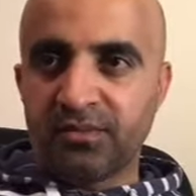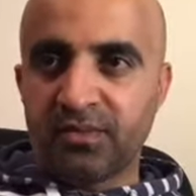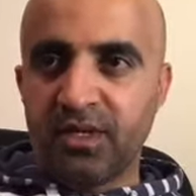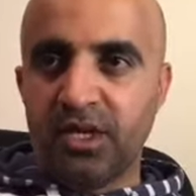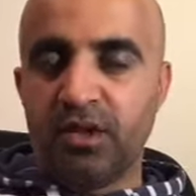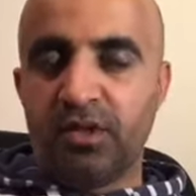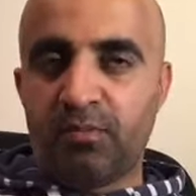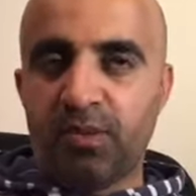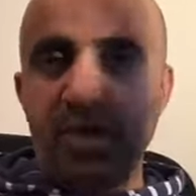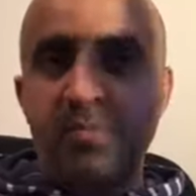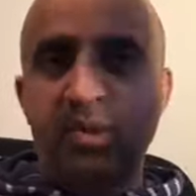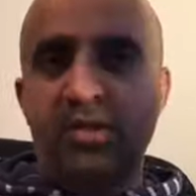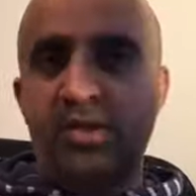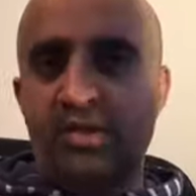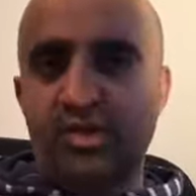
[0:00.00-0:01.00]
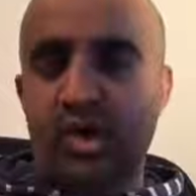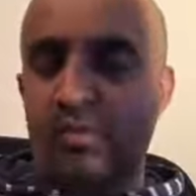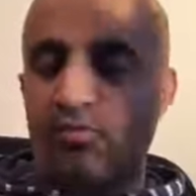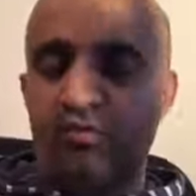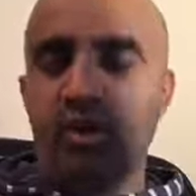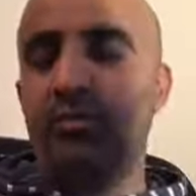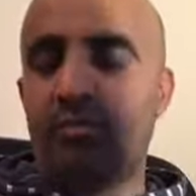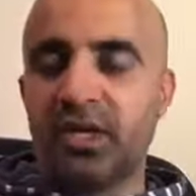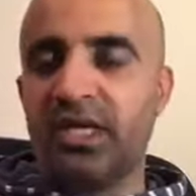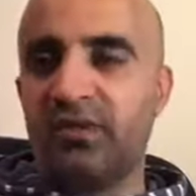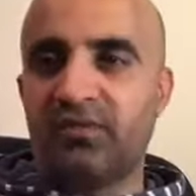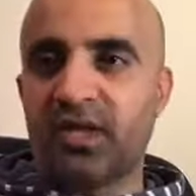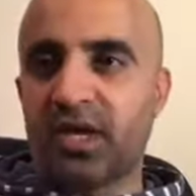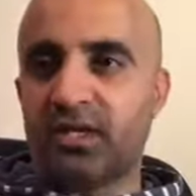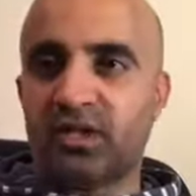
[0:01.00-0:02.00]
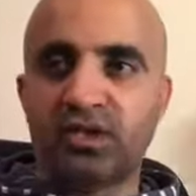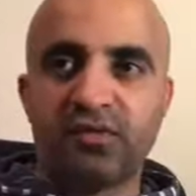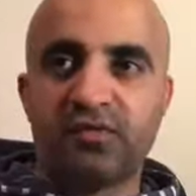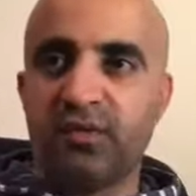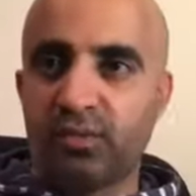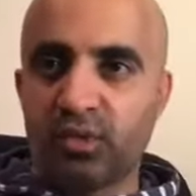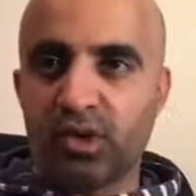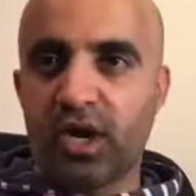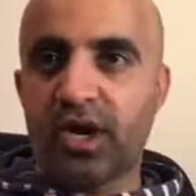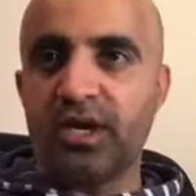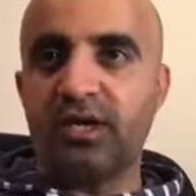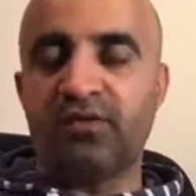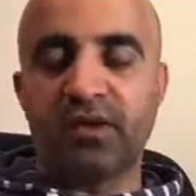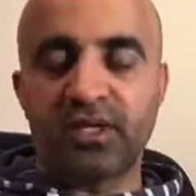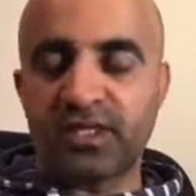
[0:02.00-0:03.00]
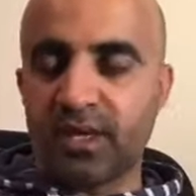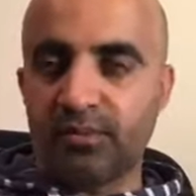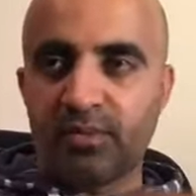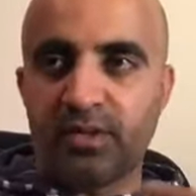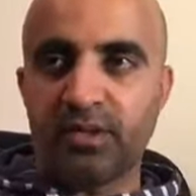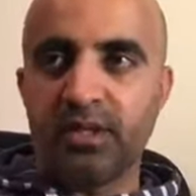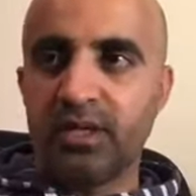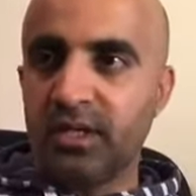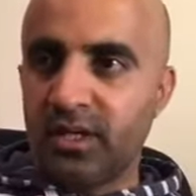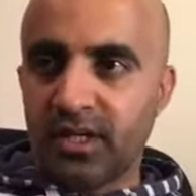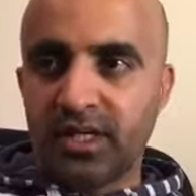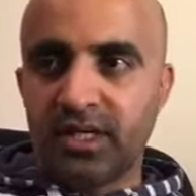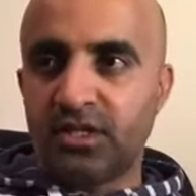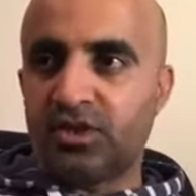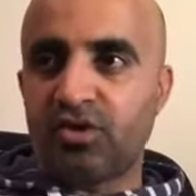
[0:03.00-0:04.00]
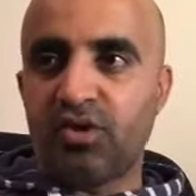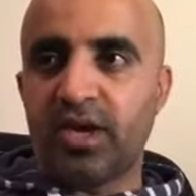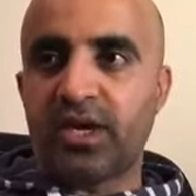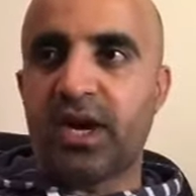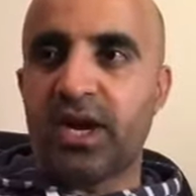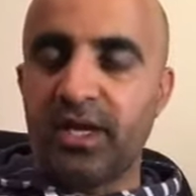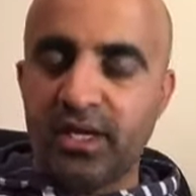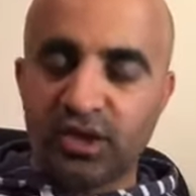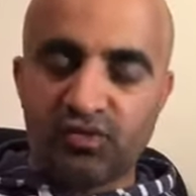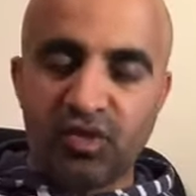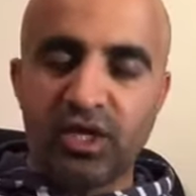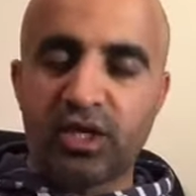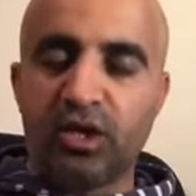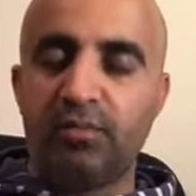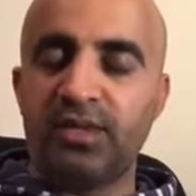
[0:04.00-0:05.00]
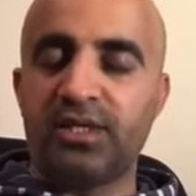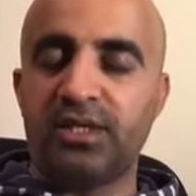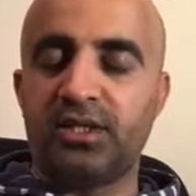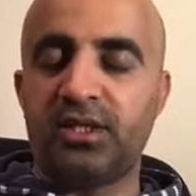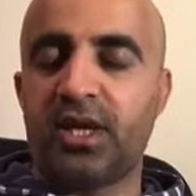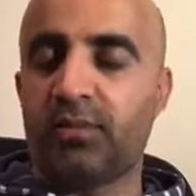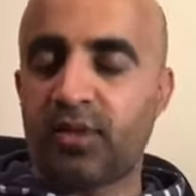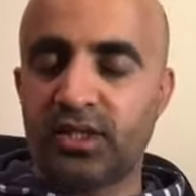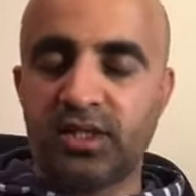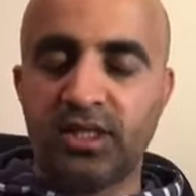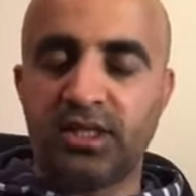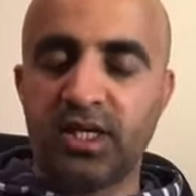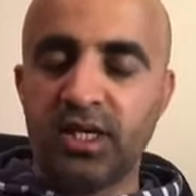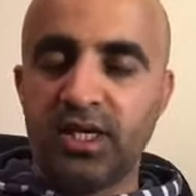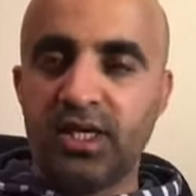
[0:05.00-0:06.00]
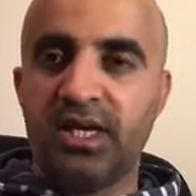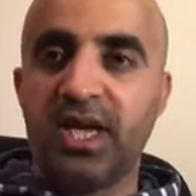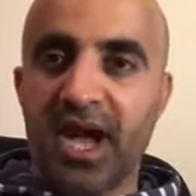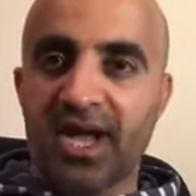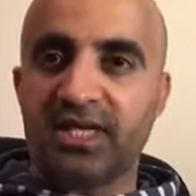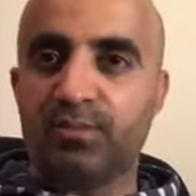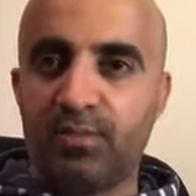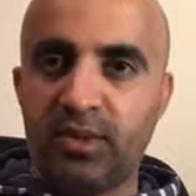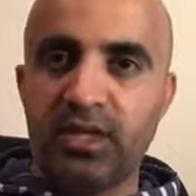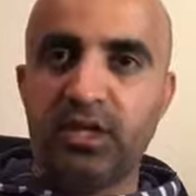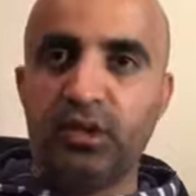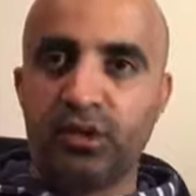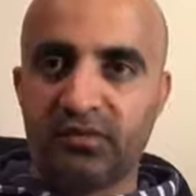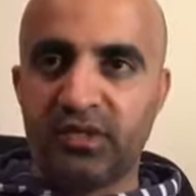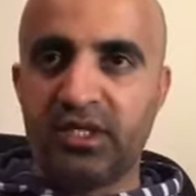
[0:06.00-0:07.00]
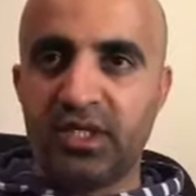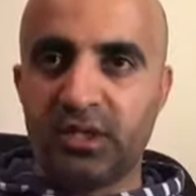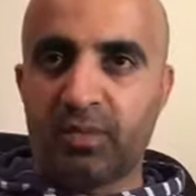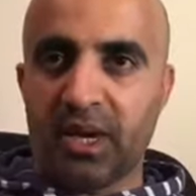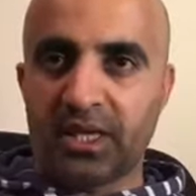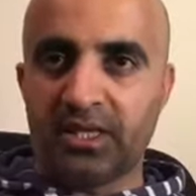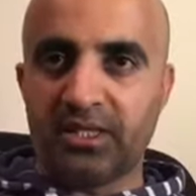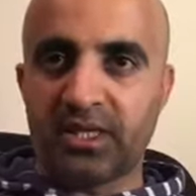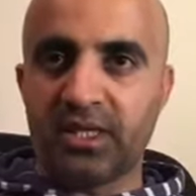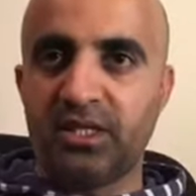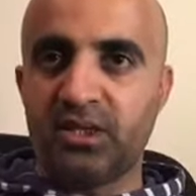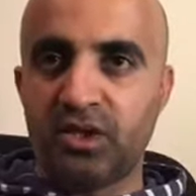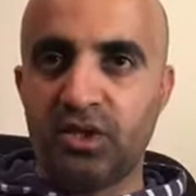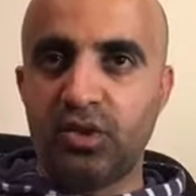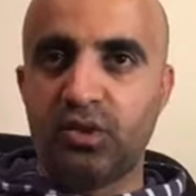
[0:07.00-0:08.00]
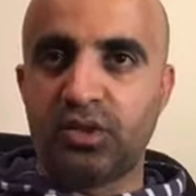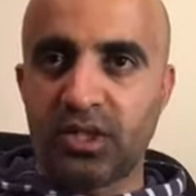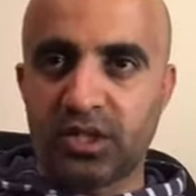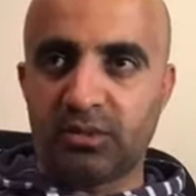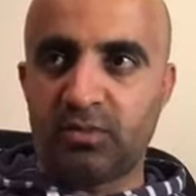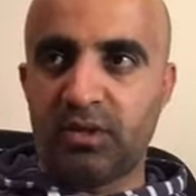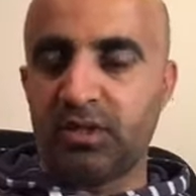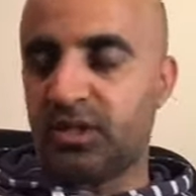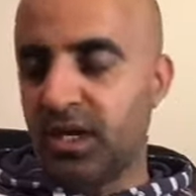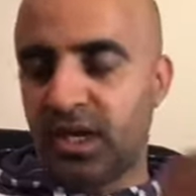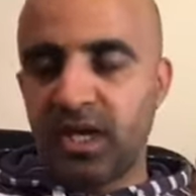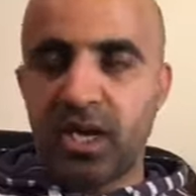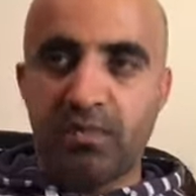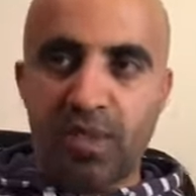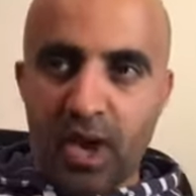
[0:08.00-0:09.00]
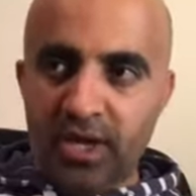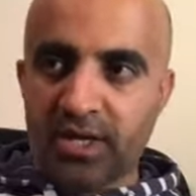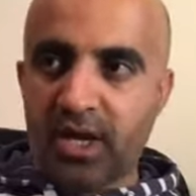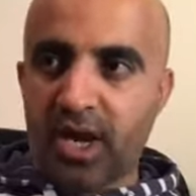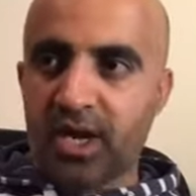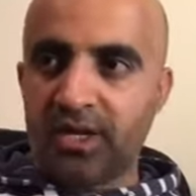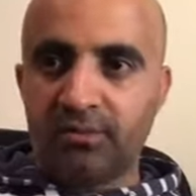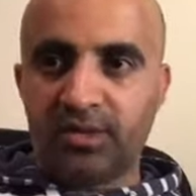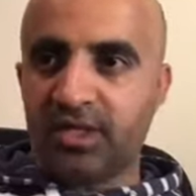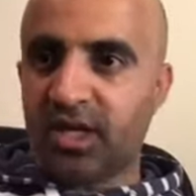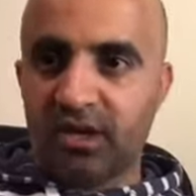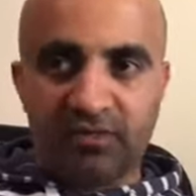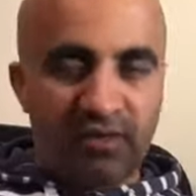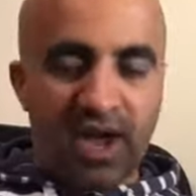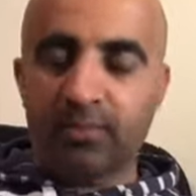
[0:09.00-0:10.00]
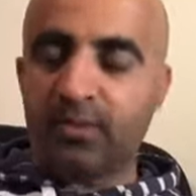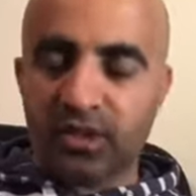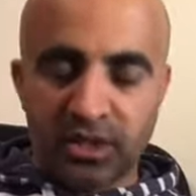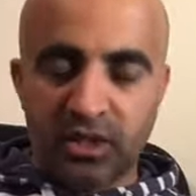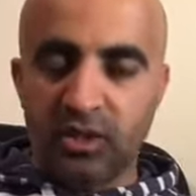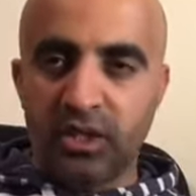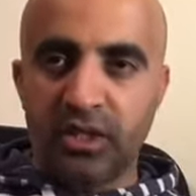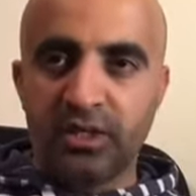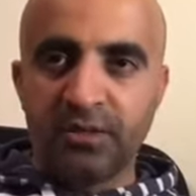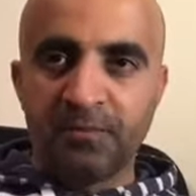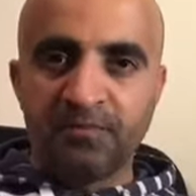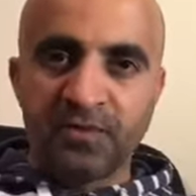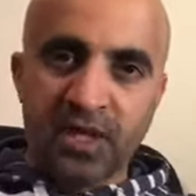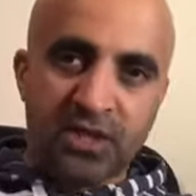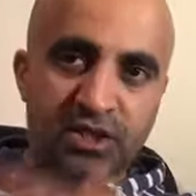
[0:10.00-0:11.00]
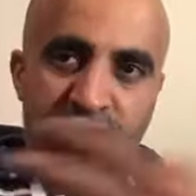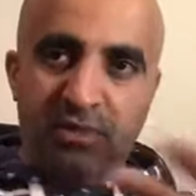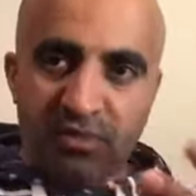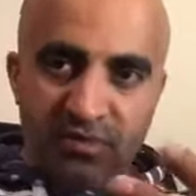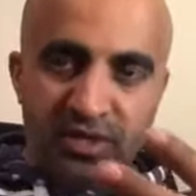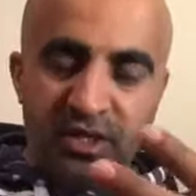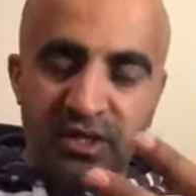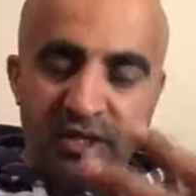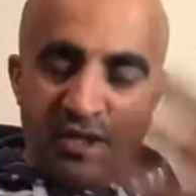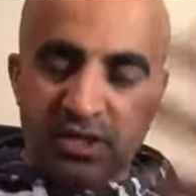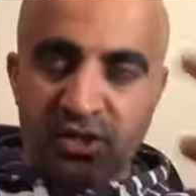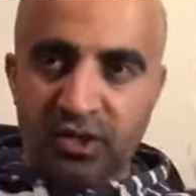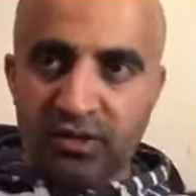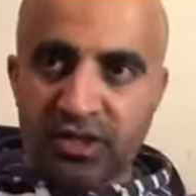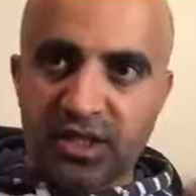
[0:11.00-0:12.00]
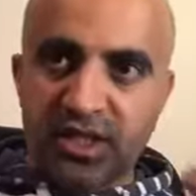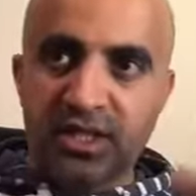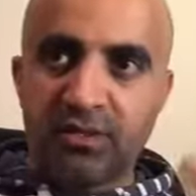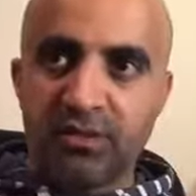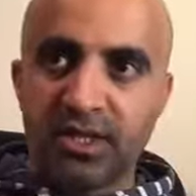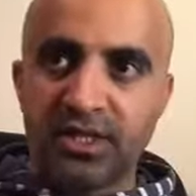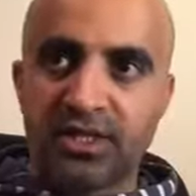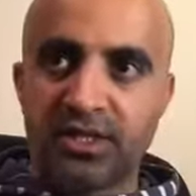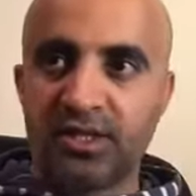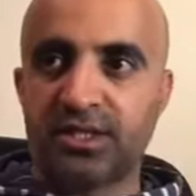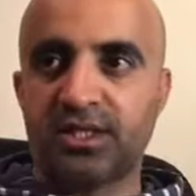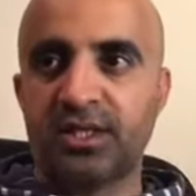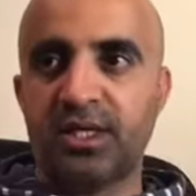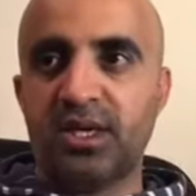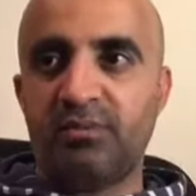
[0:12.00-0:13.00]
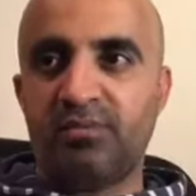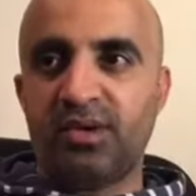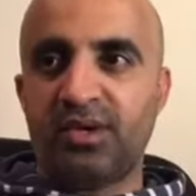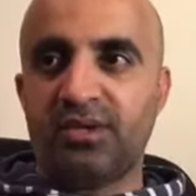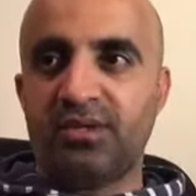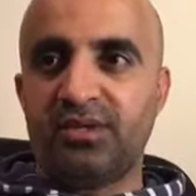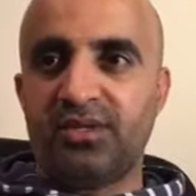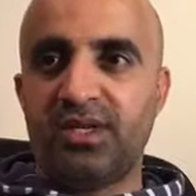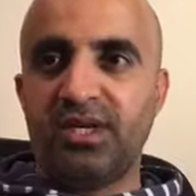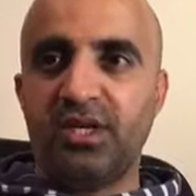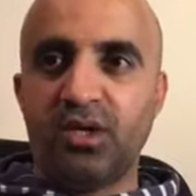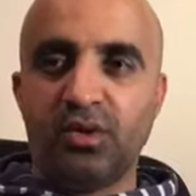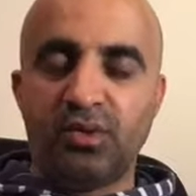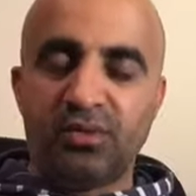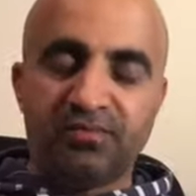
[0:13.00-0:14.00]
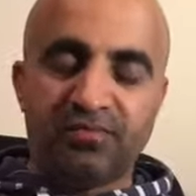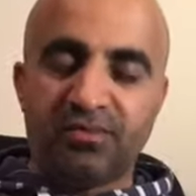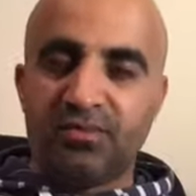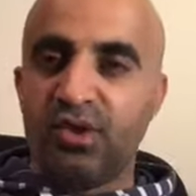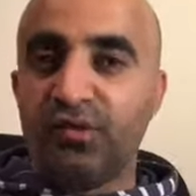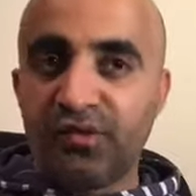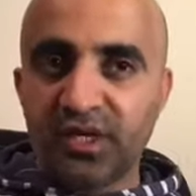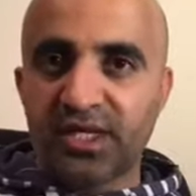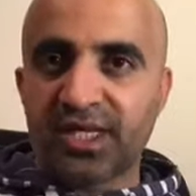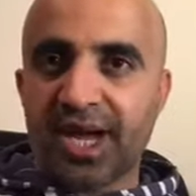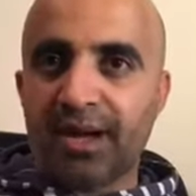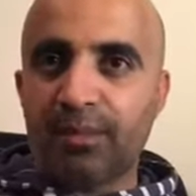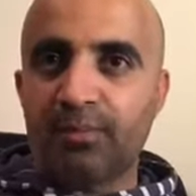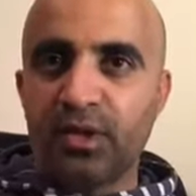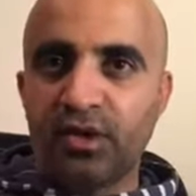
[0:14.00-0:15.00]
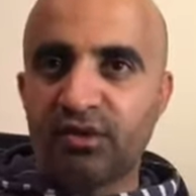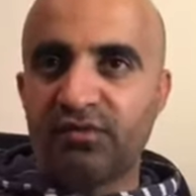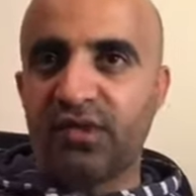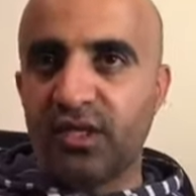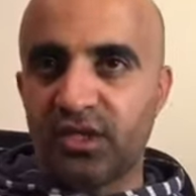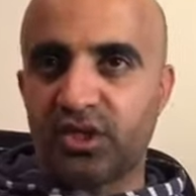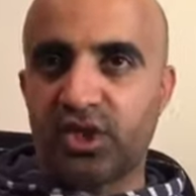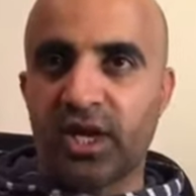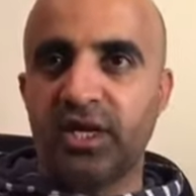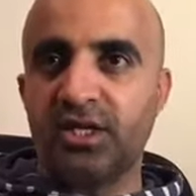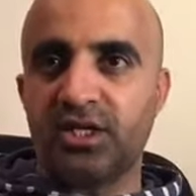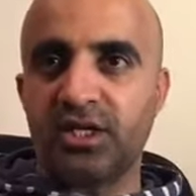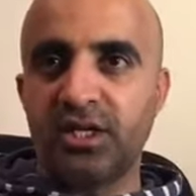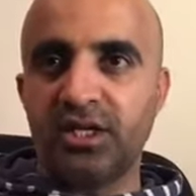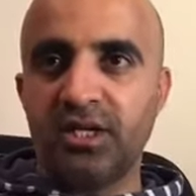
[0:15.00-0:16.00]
You know, the people at the top really believe that. Zulfi Bukhari, for example, is a great guy. He's really committed to that because he has been an overseas Pakistani, so he knows the experience. Imran Khan himself, absolutely. And some of the sort of senior ministers. But, you know, nothing's happened, nothing's changed.